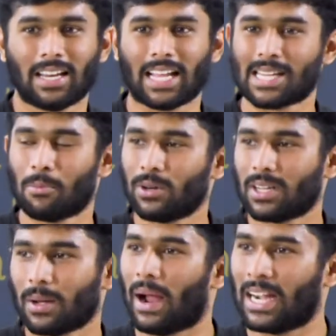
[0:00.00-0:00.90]
Next about
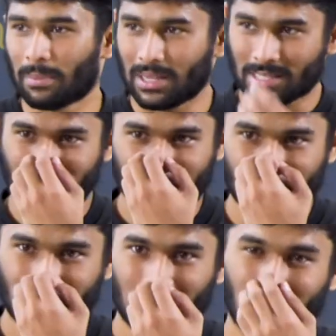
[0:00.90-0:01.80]
mandamus.
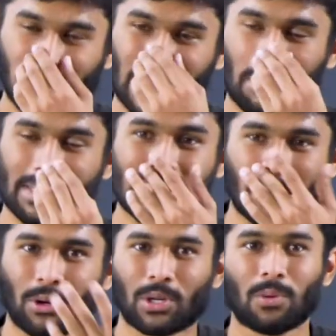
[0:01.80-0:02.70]
Mandamus is
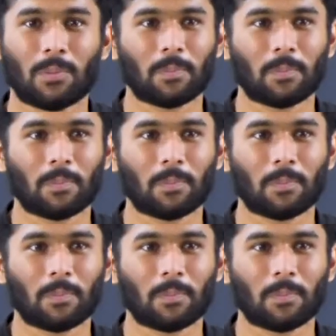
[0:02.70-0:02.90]
about to